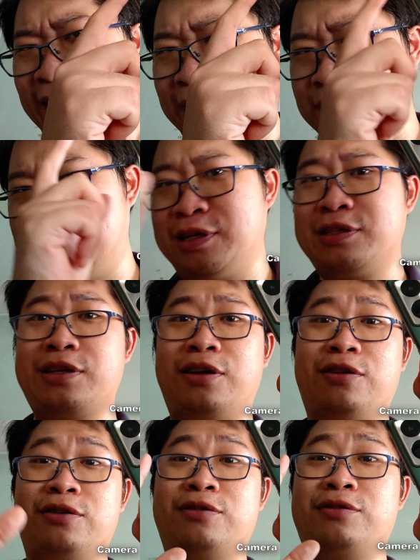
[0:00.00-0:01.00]
cameras
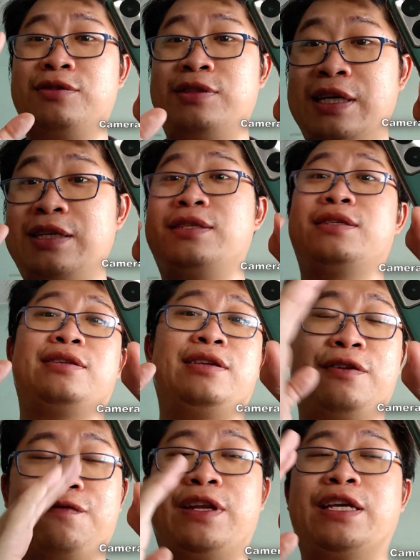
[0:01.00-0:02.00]
on this
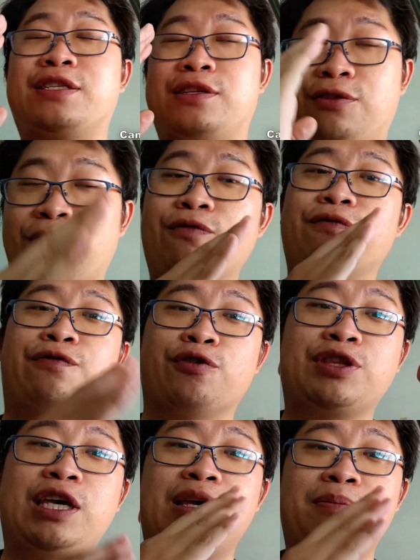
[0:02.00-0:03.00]
Infinix Note
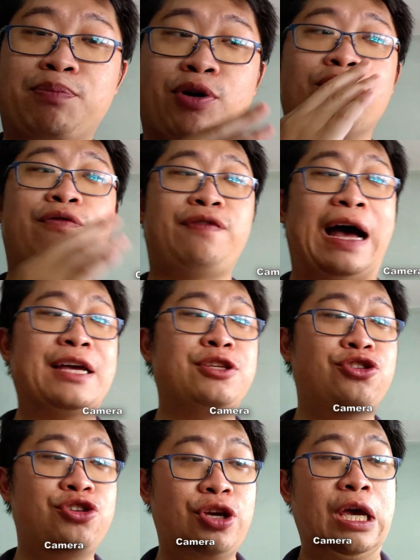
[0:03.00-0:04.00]
40 Pro
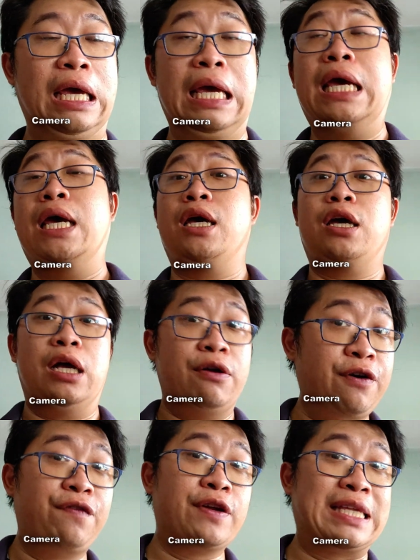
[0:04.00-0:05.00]
5G.
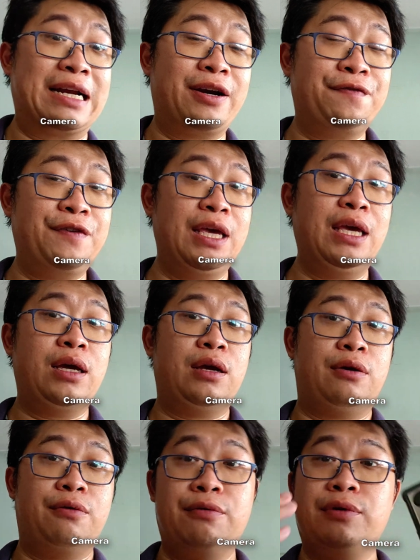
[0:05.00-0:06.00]
For photography,
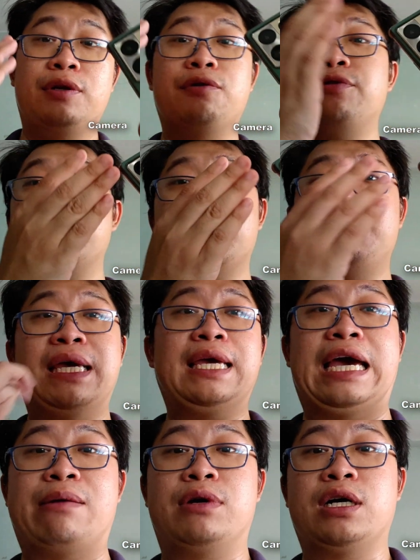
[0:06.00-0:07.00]
the rear
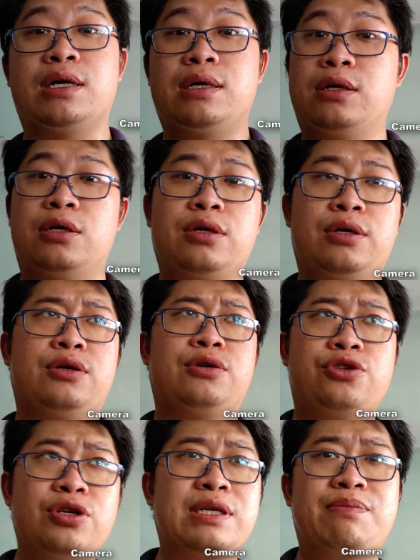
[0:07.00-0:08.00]
main camera
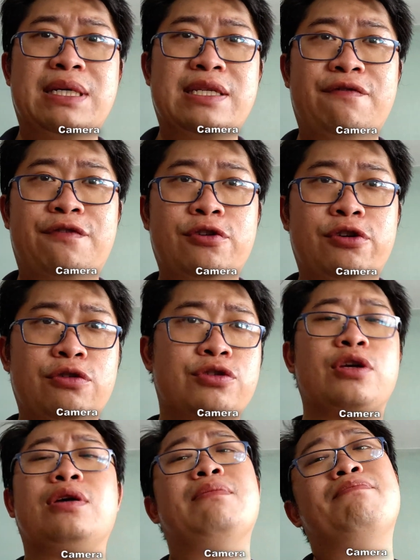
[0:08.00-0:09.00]
shows amazing
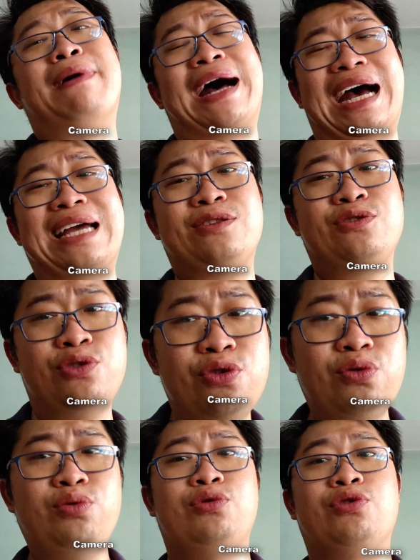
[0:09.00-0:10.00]
photos, but I
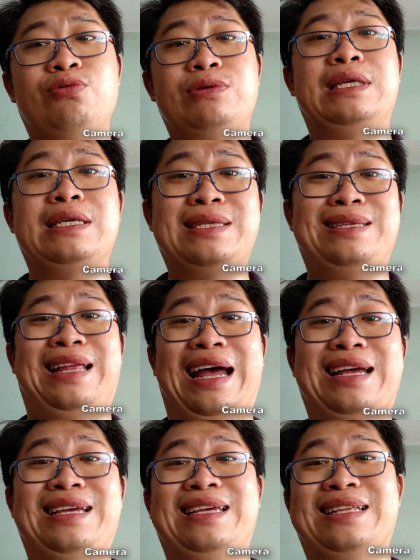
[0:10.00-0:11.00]
do notice
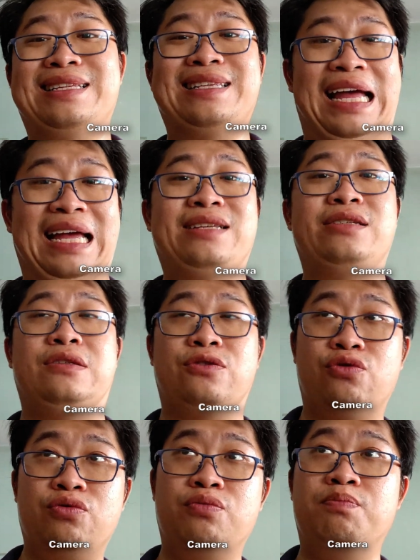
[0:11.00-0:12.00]
that it tends
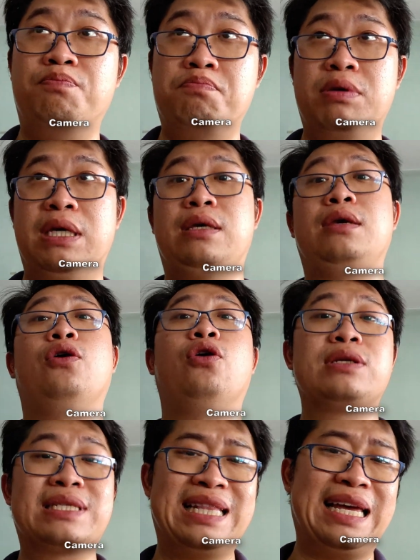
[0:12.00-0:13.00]
to be
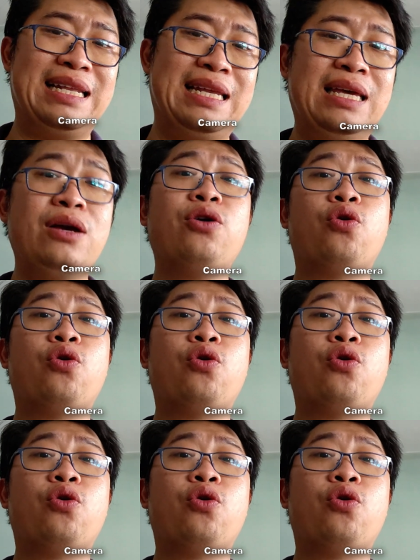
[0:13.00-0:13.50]
slightly